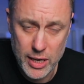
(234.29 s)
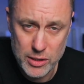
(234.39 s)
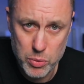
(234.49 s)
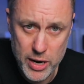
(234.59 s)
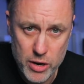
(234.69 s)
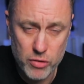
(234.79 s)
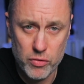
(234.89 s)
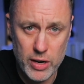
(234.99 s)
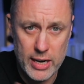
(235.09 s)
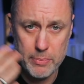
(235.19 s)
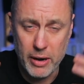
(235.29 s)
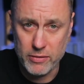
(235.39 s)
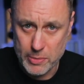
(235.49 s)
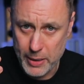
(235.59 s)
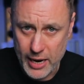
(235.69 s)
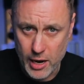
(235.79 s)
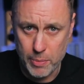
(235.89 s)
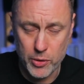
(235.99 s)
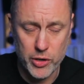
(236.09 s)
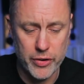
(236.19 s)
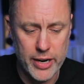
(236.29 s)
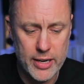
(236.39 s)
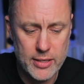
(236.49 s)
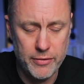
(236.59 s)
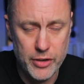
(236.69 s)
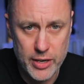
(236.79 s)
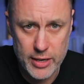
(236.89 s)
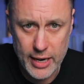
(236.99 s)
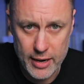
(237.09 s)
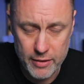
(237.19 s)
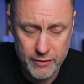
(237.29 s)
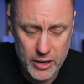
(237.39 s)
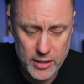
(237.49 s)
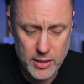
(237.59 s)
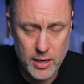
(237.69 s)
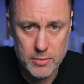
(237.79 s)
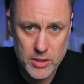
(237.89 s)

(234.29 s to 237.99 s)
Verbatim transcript: that's where you'll really be able to pick it up on your ears if you didn't get it the first time.